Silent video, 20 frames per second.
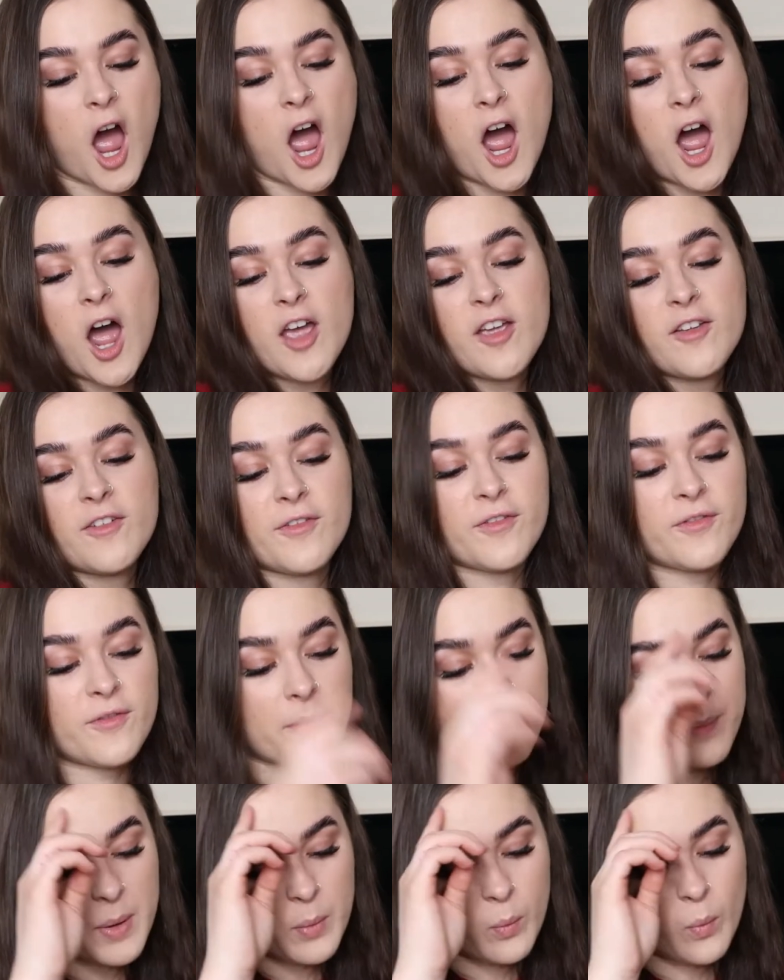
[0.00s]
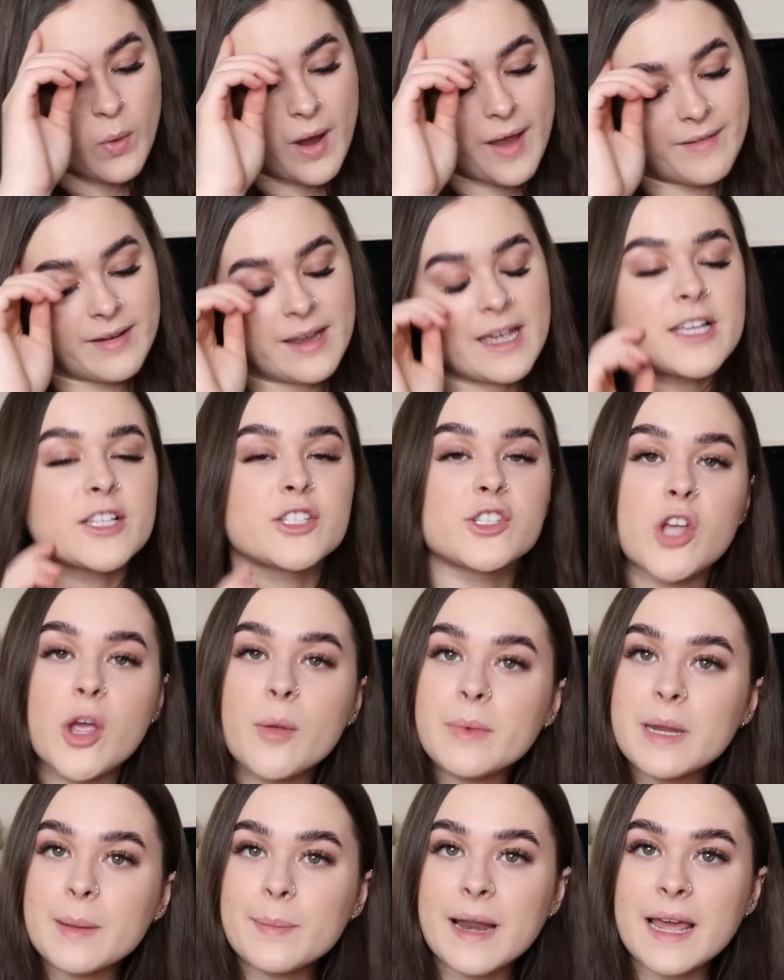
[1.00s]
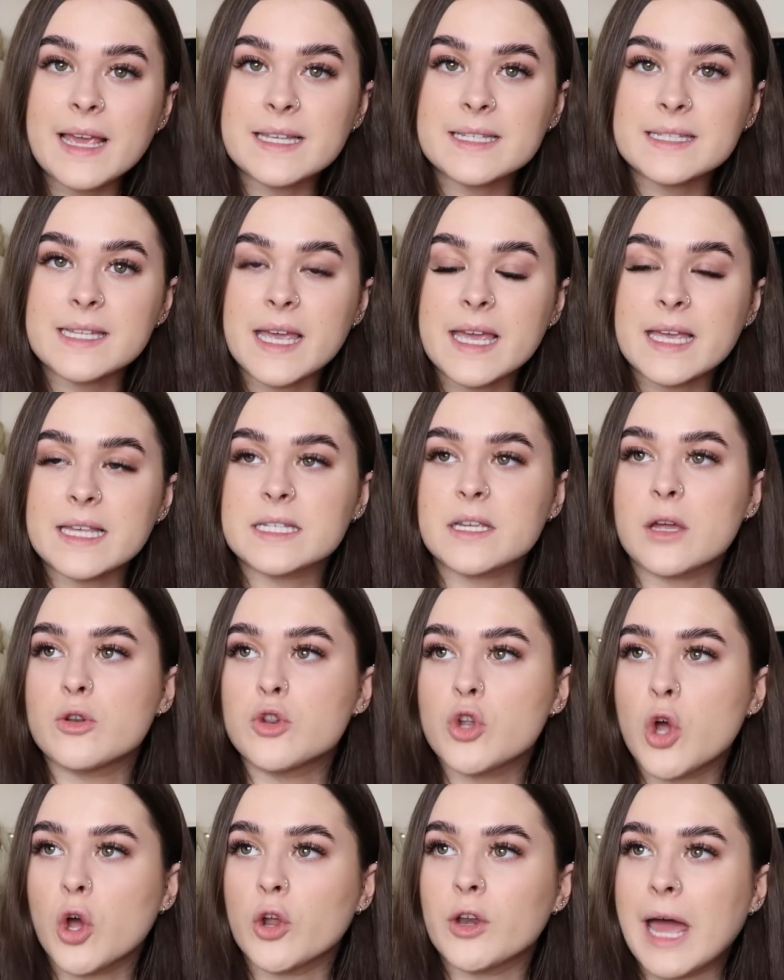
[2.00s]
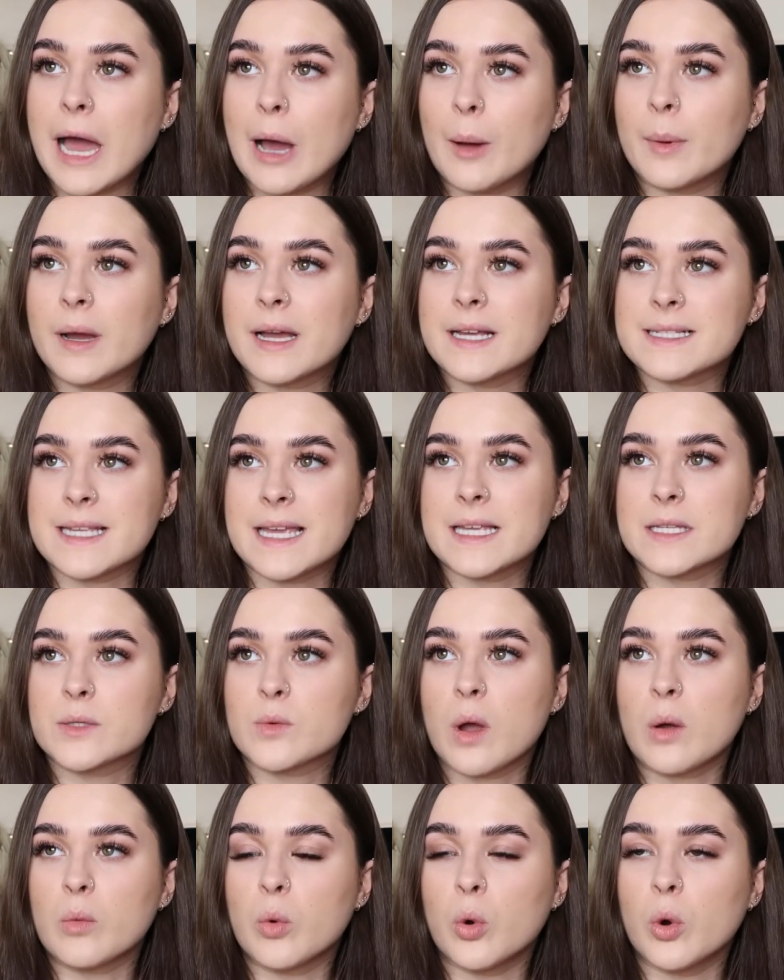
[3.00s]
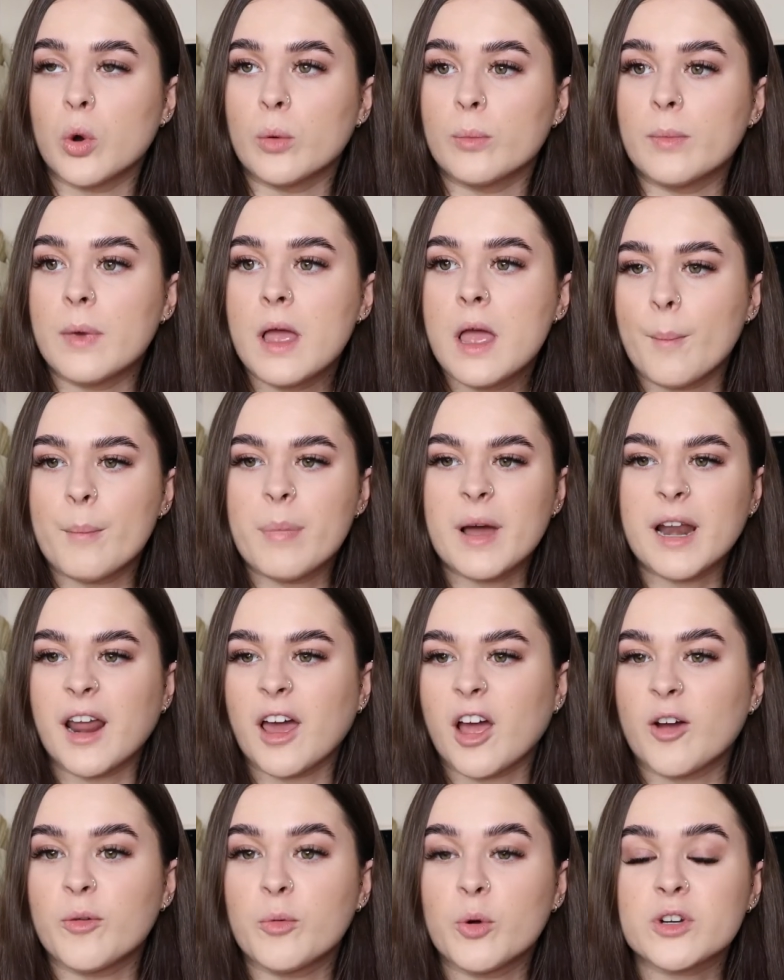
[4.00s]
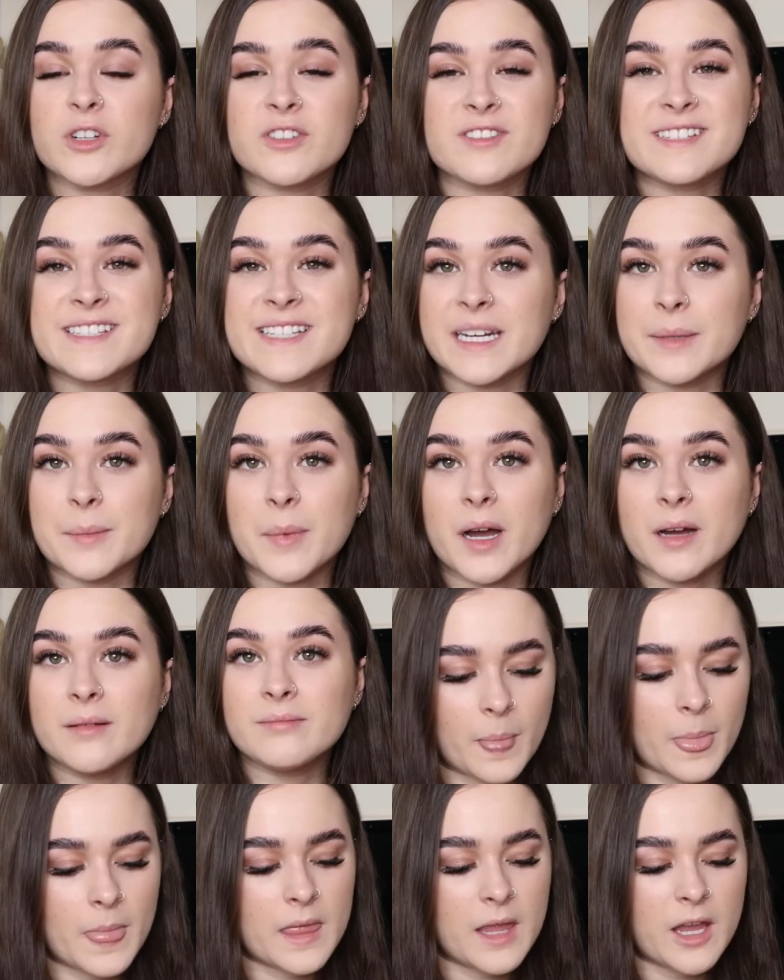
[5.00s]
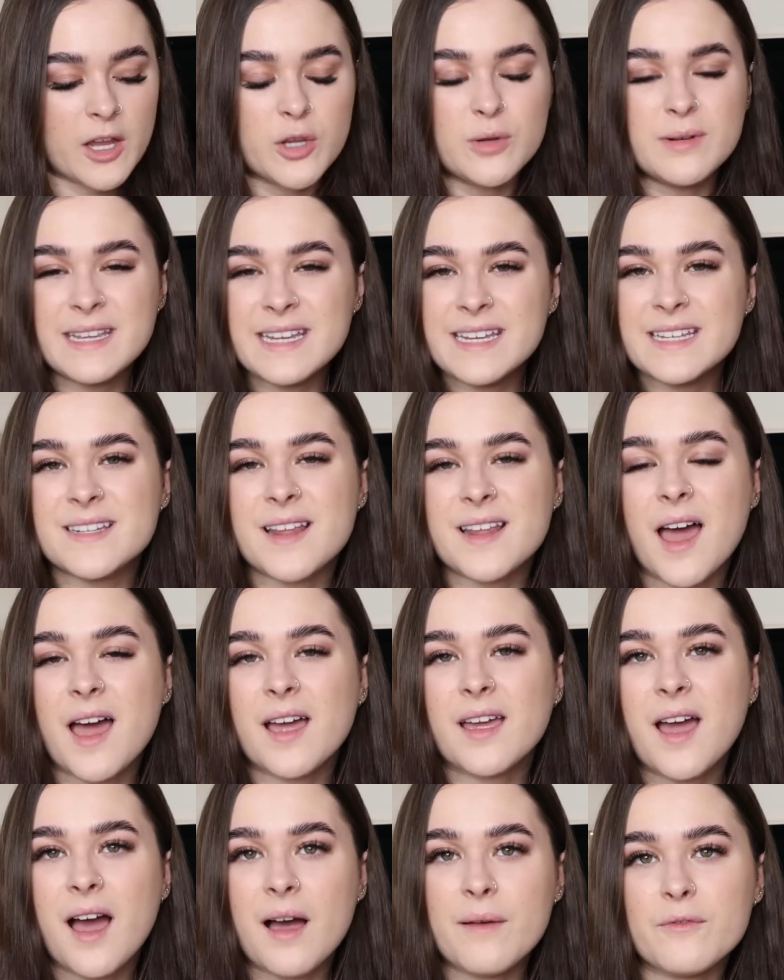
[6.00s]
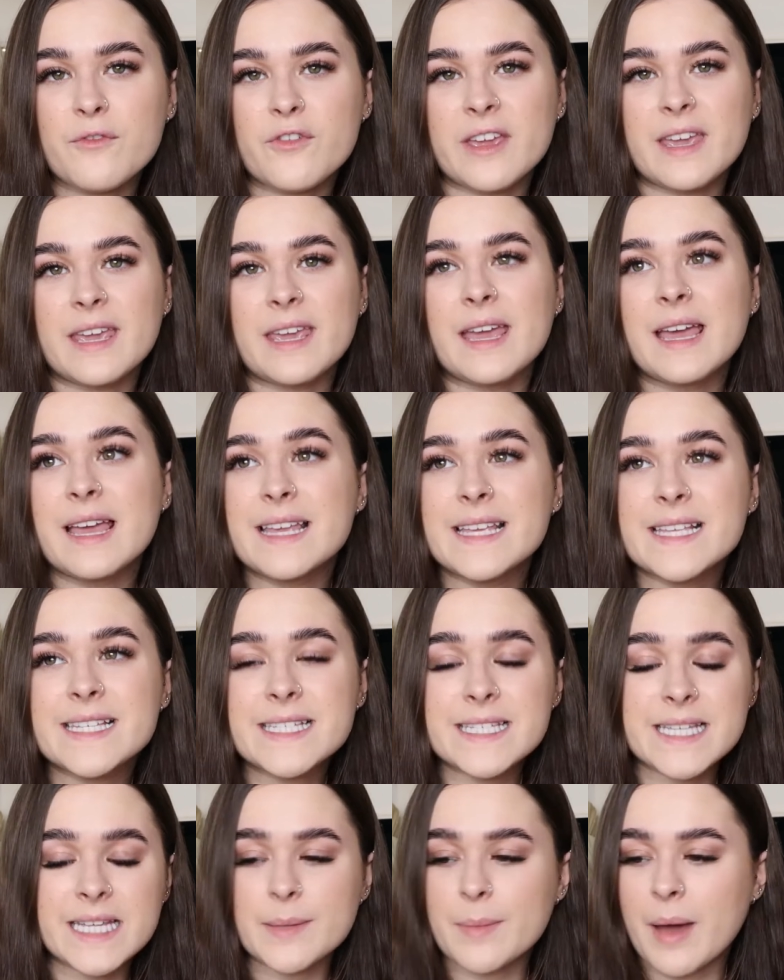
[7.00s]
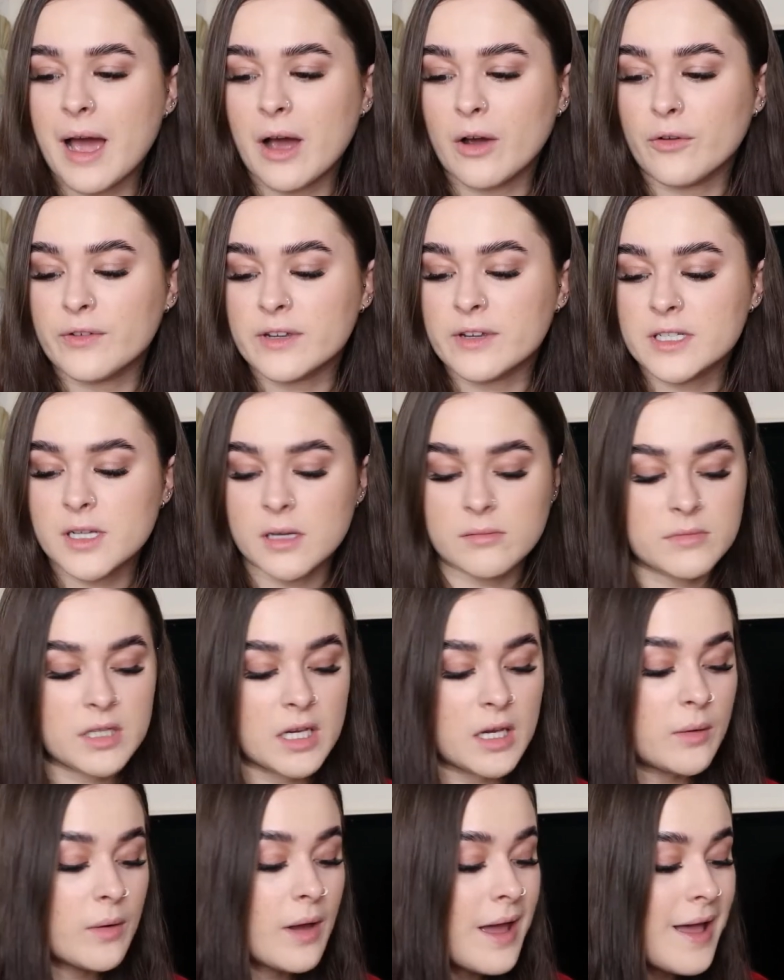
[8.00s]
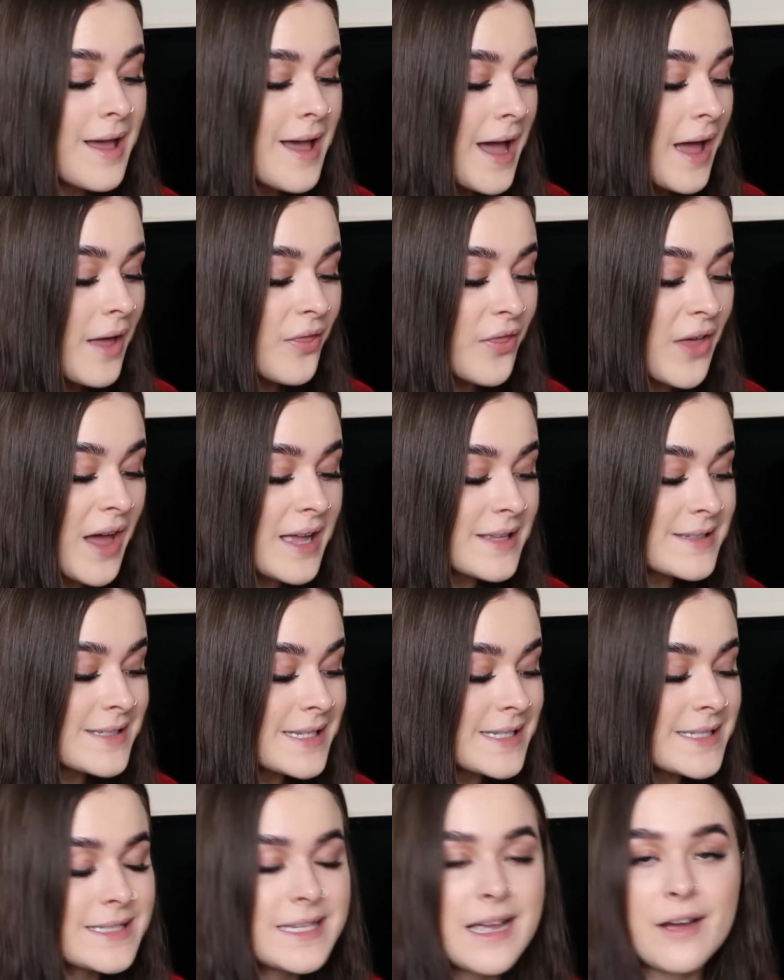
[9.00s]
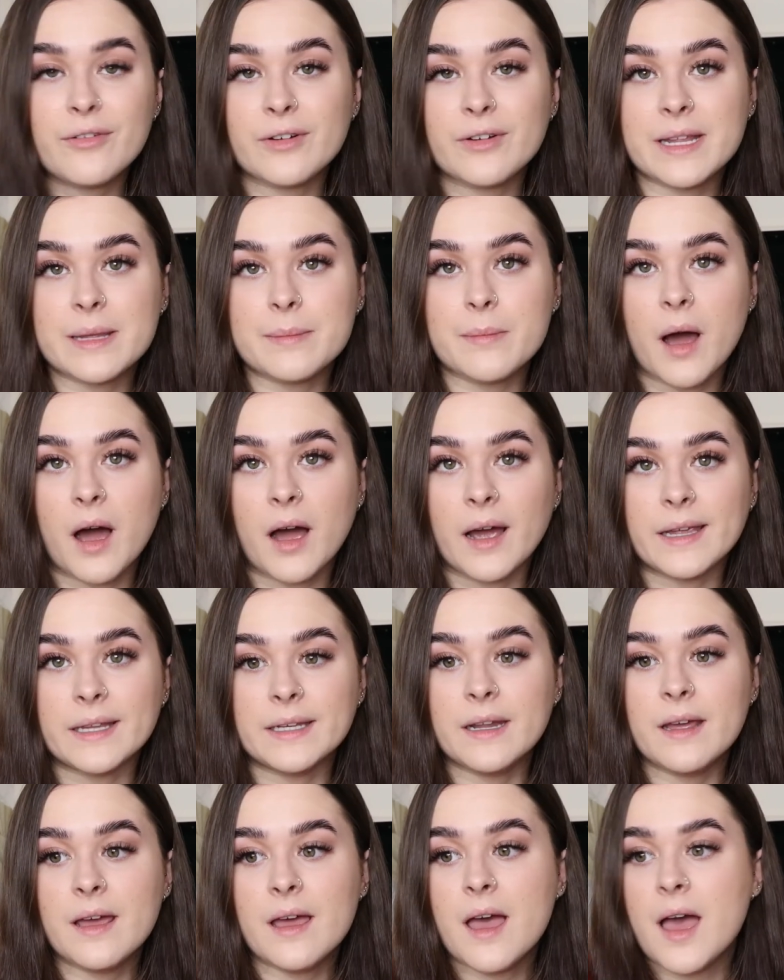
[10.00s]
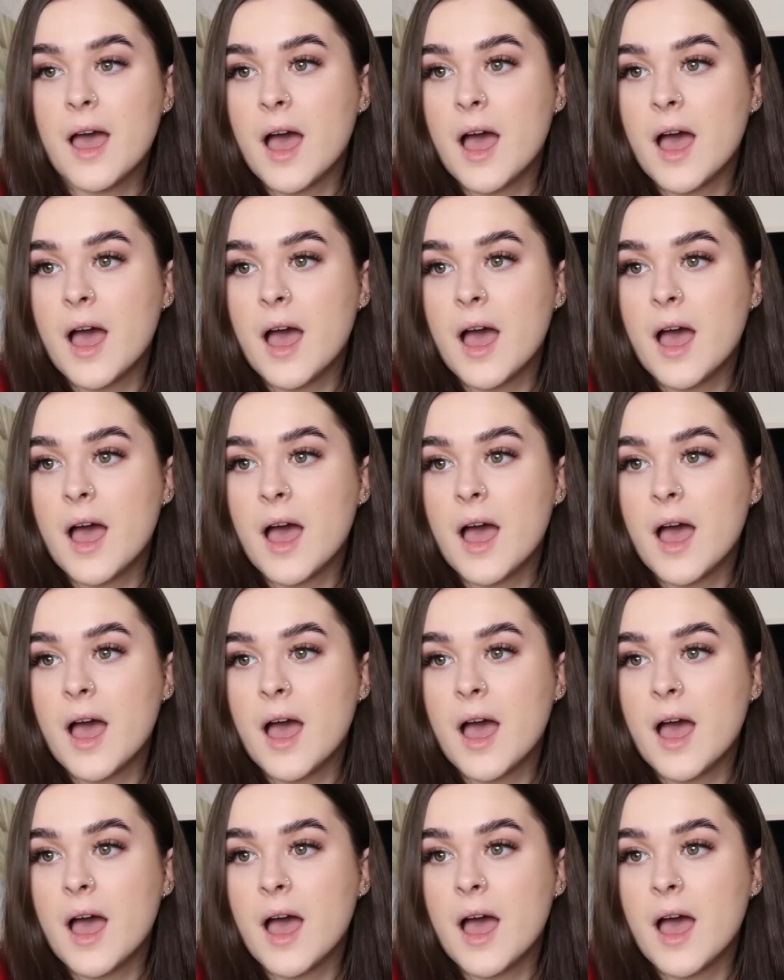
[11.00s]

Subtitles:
I've been wearing it so many places, not now because it is quite warm, but like I've walked to the cinema. Like you need a comfy cinema outfit, don't you? And that is definitely mine.